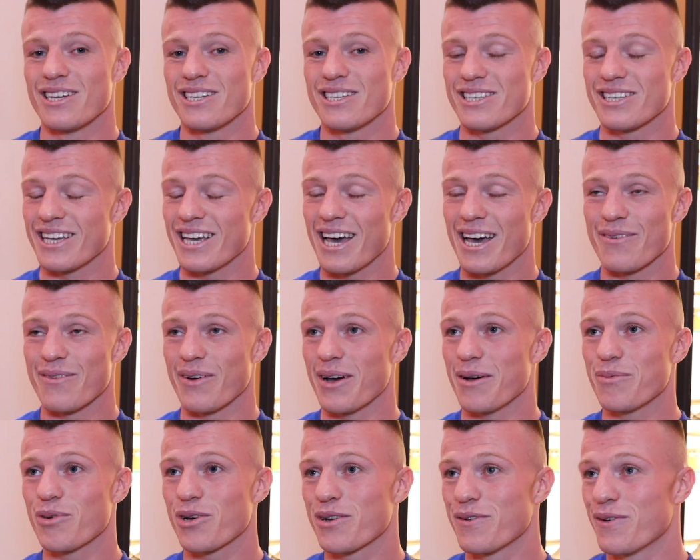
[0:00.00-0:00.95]
So yeah, man,
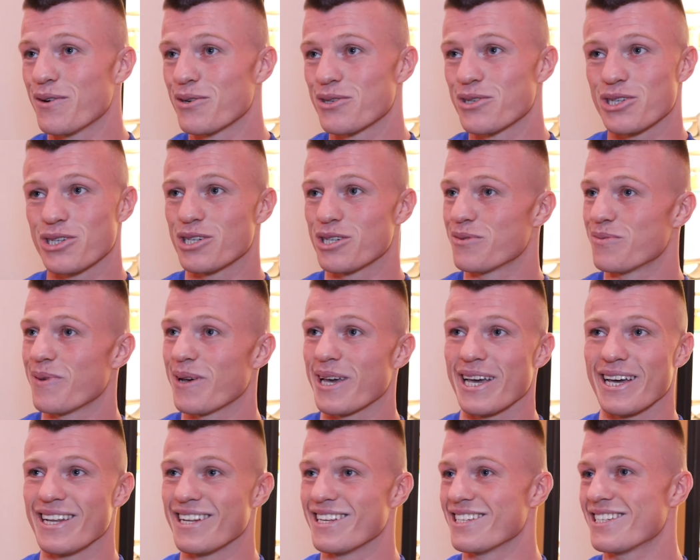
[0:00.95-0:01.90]
I'm looking forward to just
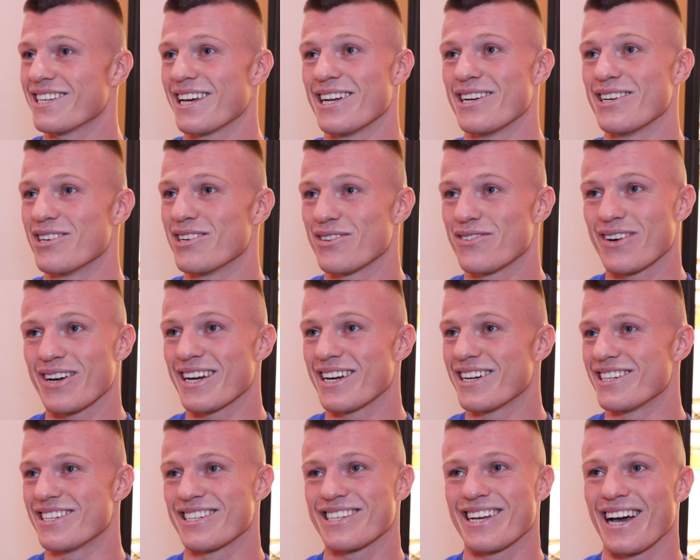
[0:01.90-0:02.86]
meeting the centre of the ring
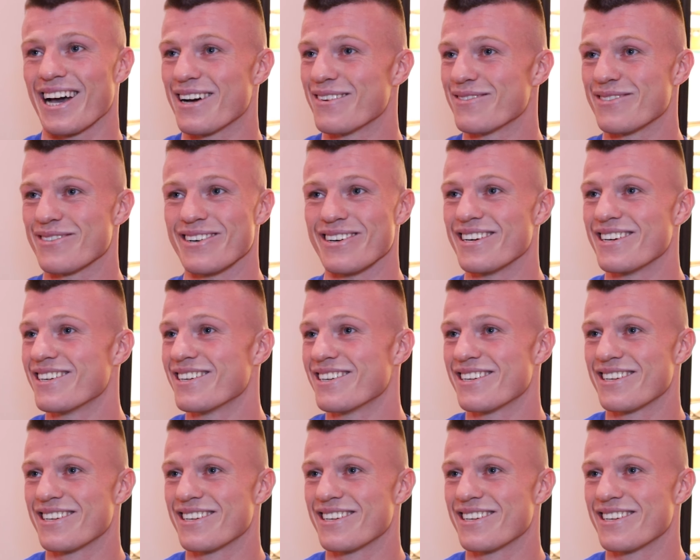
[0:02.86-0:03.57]
and just going for it.